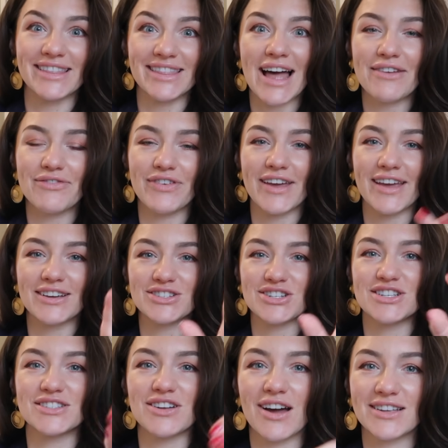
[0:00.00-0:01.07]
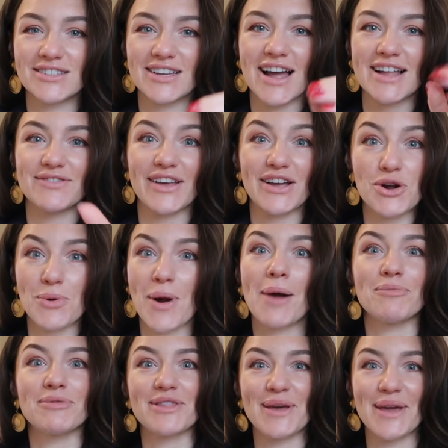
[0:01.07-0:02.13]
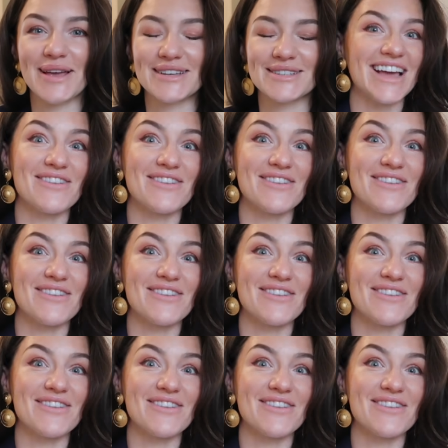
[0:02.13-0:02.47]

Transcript: laughing, she's starting to kind of like grab things.